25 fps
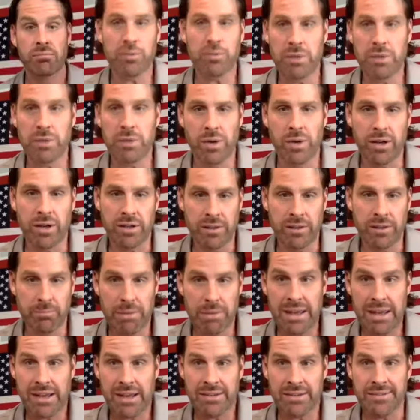me want to come
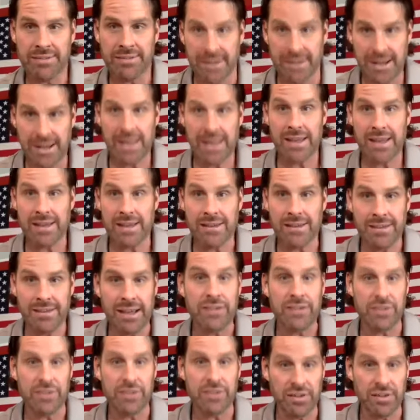back today
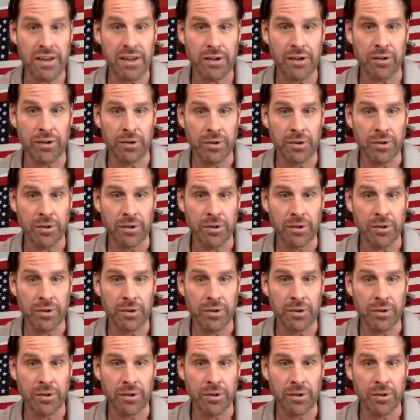as a center.